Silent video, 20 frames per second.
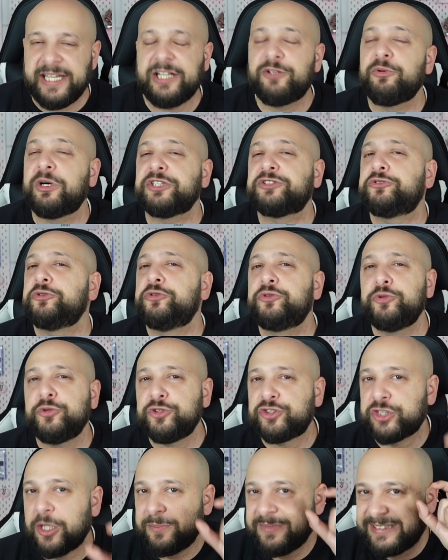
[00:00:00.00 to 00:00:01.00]
It was to do
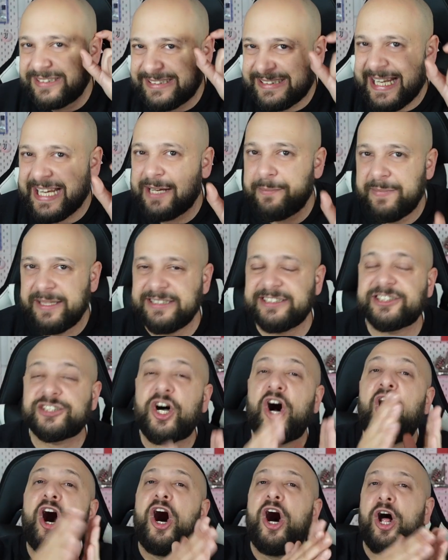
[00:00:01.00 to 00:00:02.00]
some segments
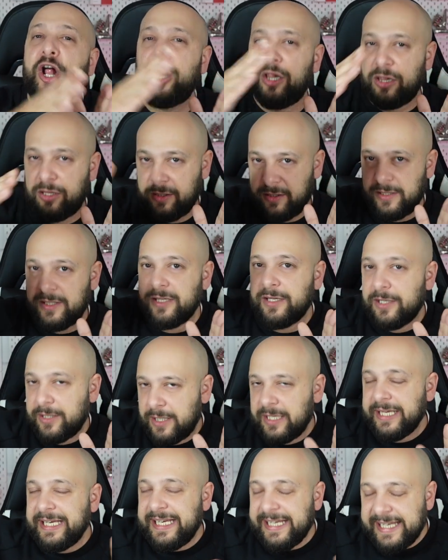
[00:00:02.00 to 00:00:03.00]
all
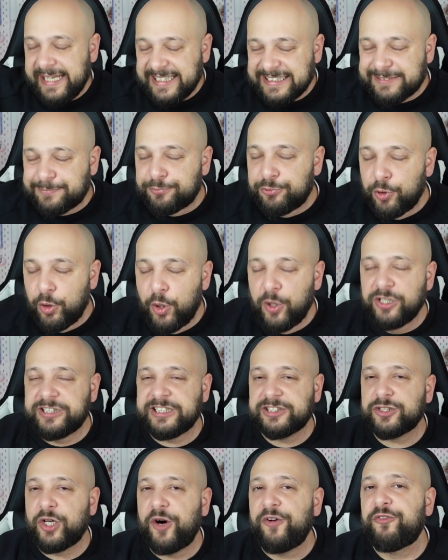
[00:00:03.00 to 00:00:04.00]
in his
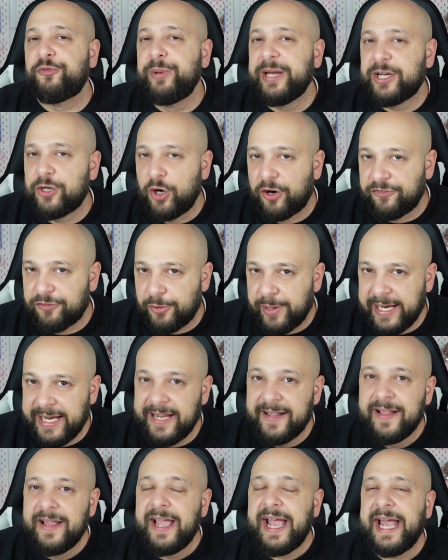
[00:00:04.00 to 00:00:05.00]
process of
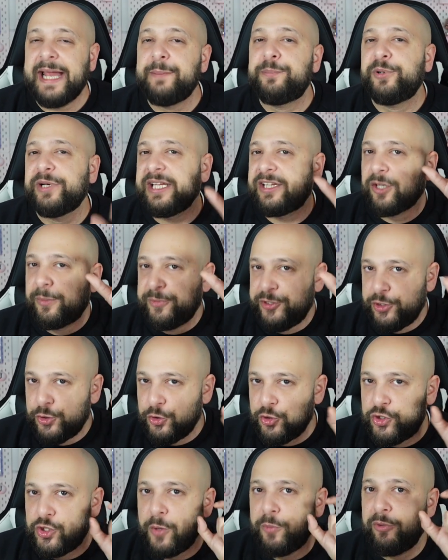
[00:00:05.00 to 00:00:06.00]
recovering and put it on
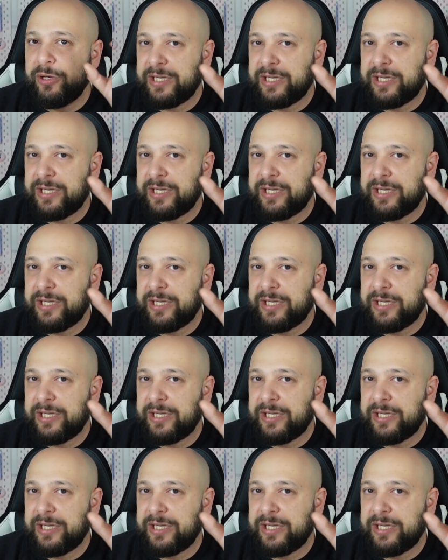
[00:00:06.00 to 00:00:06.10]
YouTube with